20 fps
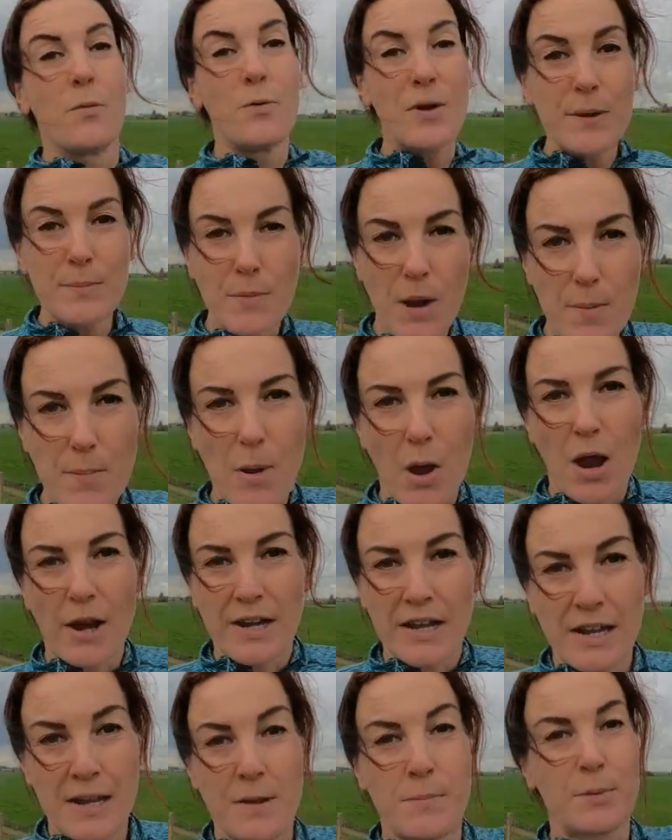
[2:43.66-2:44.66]
with my
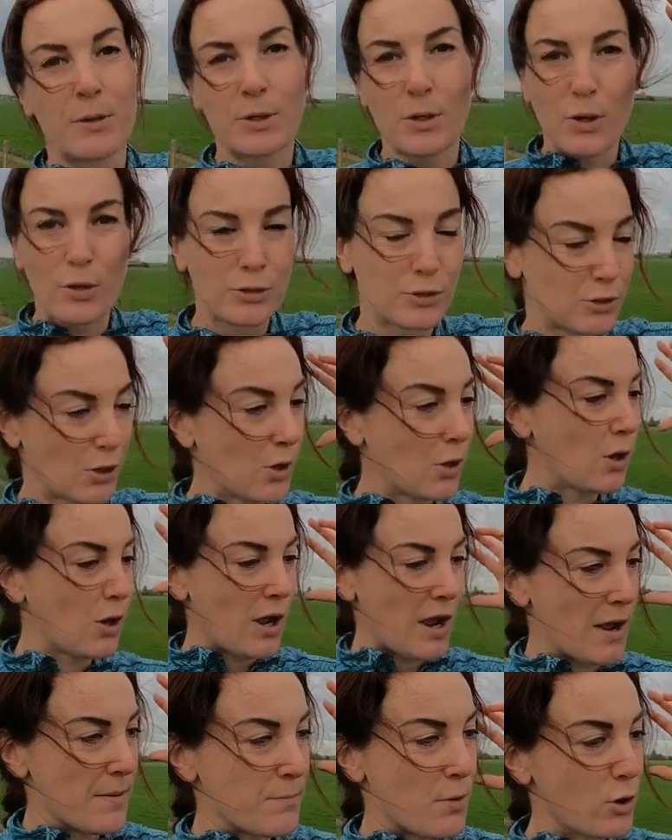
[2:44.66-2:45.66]
body, but also
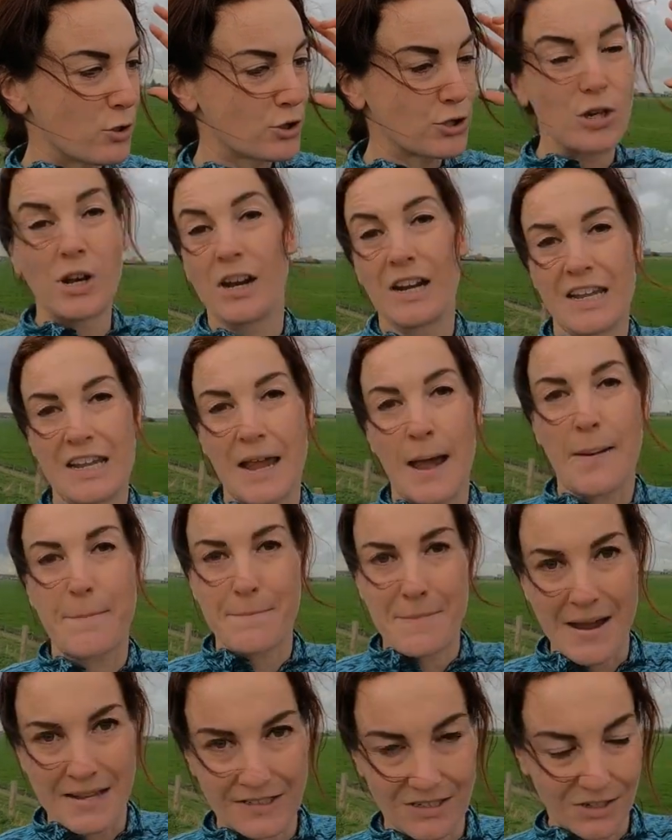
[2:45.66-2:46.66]
emotionally
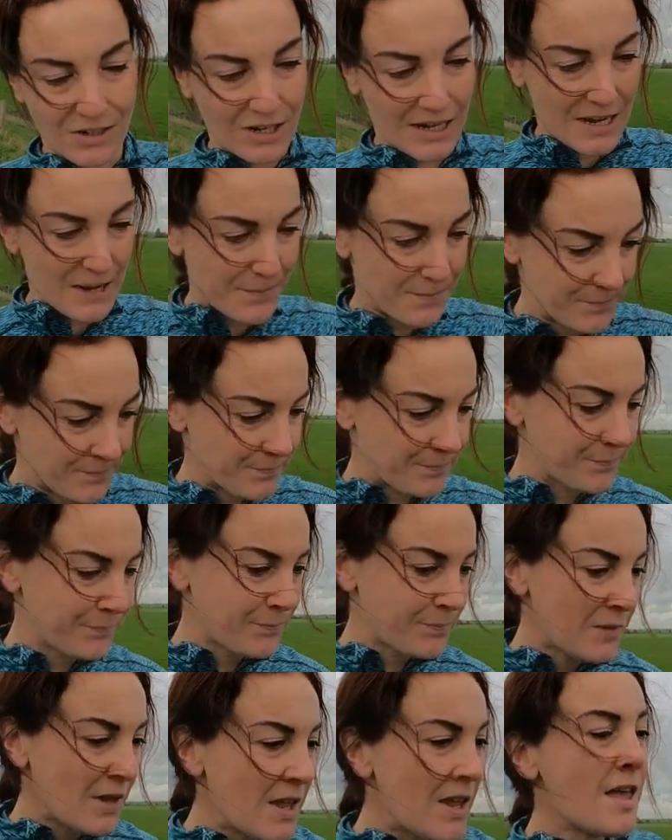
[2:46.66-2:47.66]
and mentally.
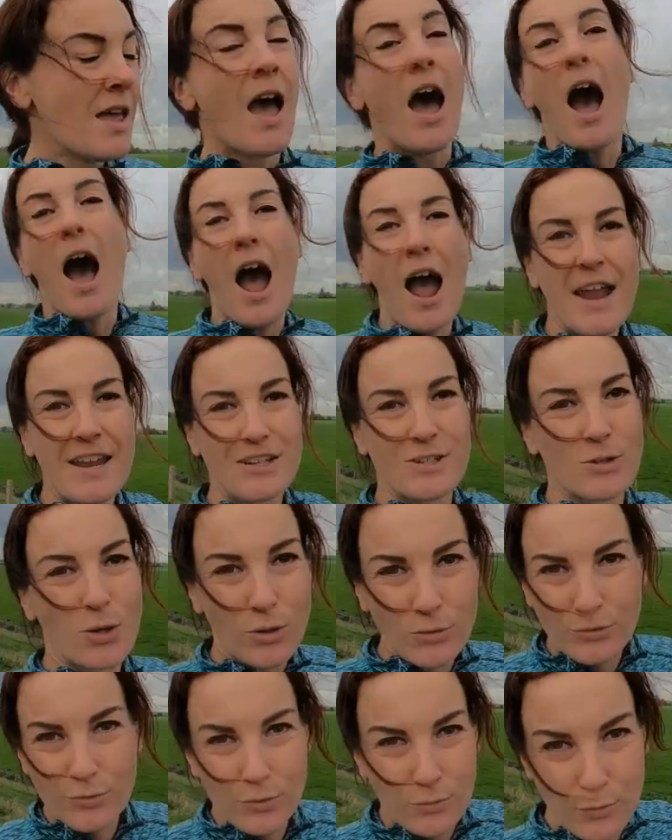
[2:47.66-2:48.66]
I
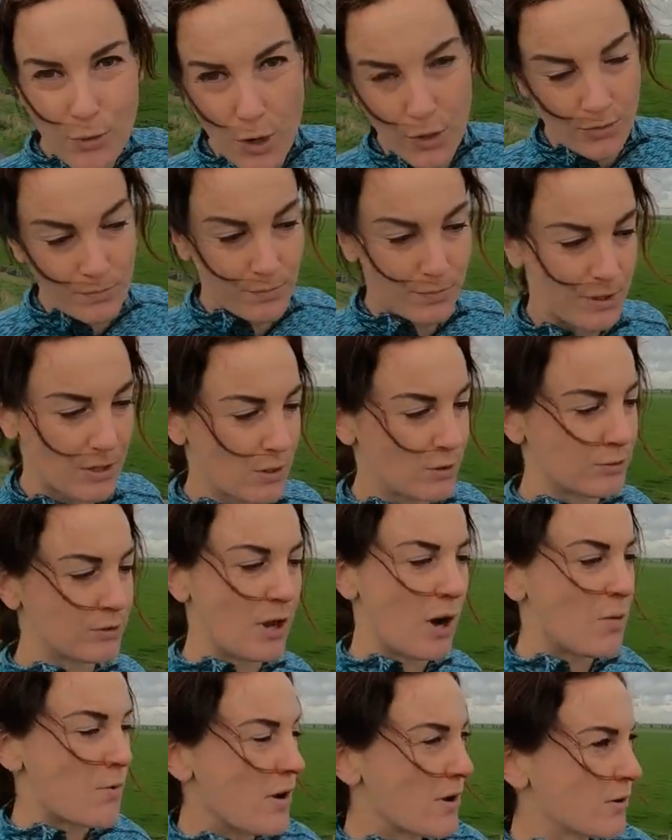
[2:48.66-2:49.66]
don't run
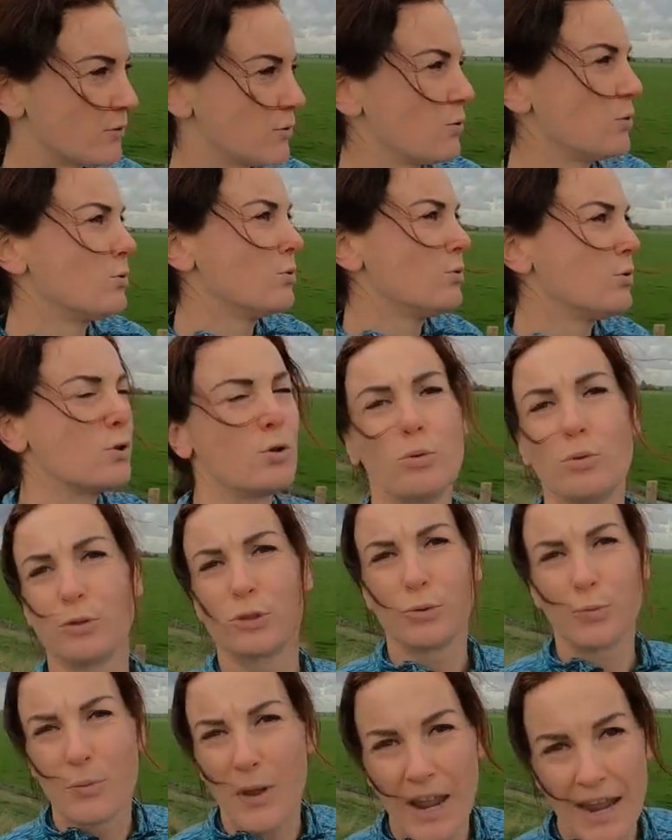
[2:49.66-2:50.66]
because I want to
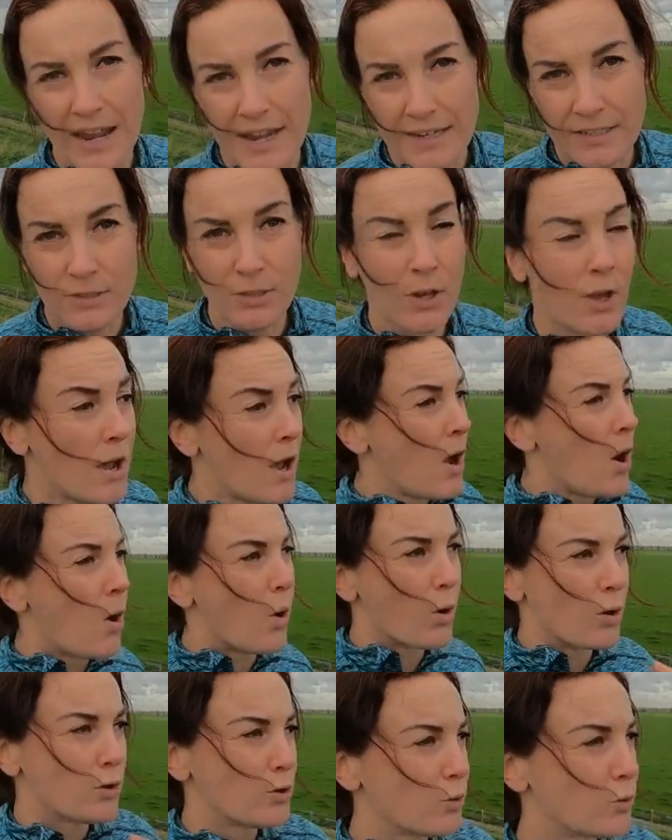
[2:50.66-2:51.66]
lose weight
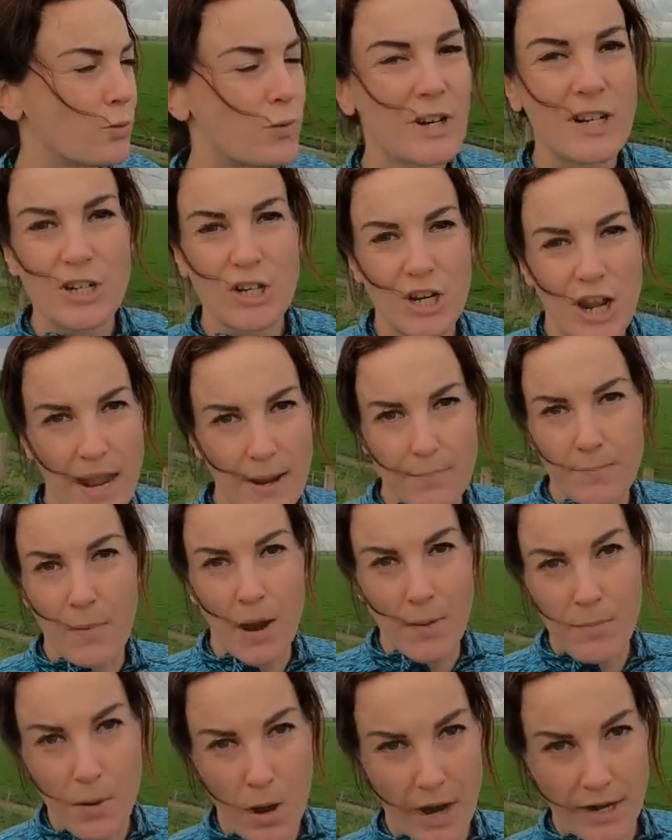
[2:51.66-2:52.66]
or to reshape
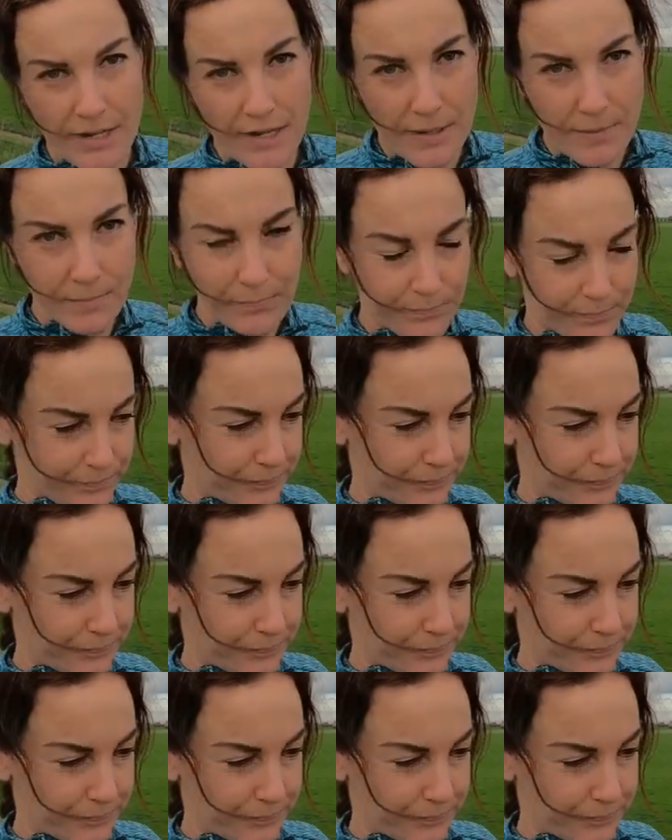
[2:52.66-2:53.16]
my body.